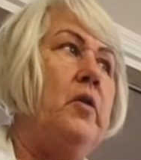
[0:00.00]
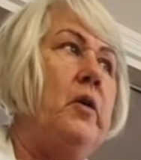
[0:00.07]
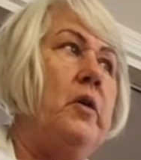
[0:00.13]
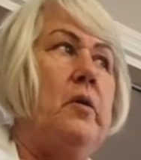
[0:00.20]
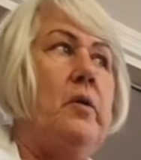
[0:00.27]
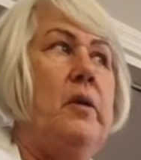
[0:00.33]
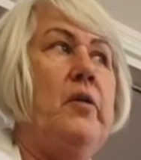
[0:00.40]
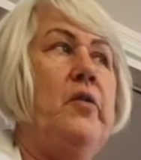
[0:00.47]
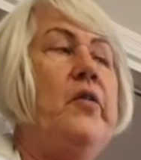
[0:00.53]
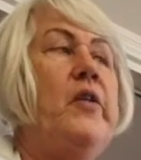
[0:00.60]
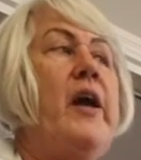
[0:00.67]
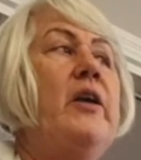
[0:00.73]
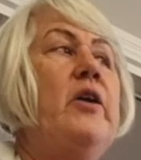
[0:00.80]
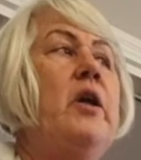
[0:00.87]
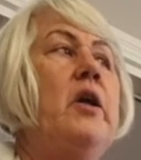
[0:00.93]

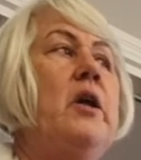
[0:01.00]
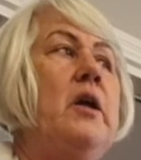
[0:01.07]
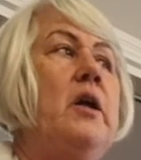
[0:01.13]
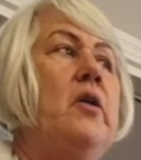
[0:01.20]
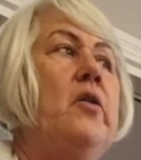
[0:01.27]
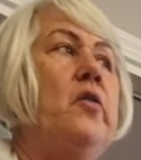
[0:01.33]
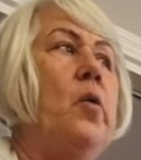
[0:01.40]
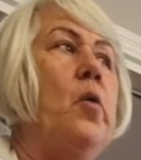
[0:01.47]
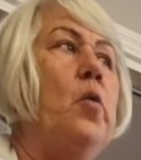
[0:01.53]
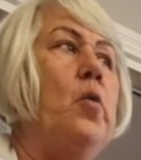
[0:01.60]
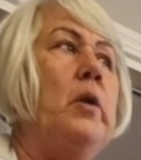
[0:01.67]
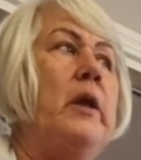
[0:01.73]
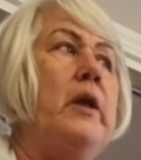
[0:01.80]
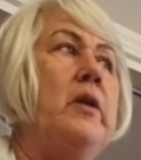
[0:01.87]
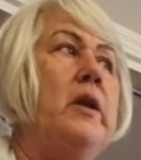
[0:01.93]
lasagna is
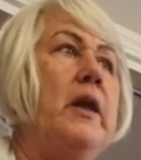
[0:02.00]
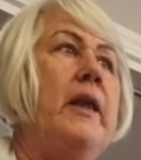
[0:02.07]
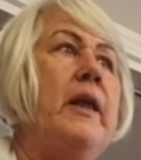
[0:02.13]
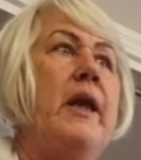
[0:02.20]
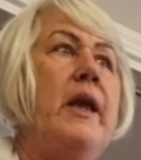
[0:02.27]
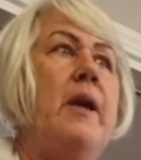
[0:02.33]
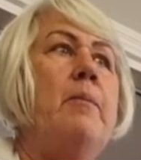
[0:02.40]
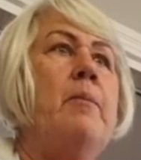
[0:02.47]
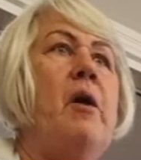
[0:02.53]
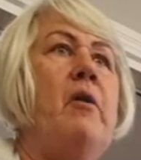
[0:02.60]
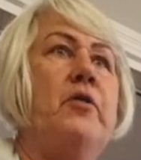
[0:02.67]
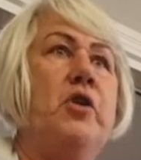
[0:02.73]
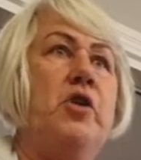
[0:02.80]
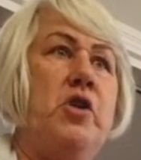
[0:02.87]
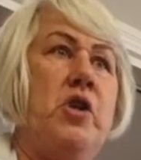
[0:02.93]
only the name
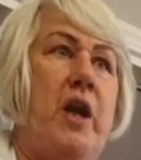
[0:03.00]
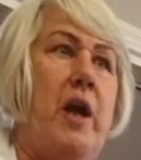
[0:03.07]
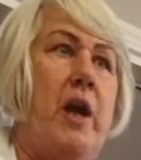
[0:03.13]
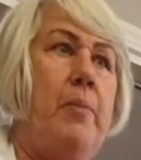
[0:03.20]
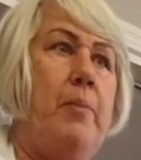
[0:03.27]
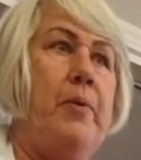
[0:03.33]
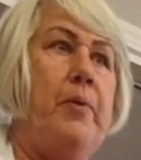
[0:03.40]
of the shape,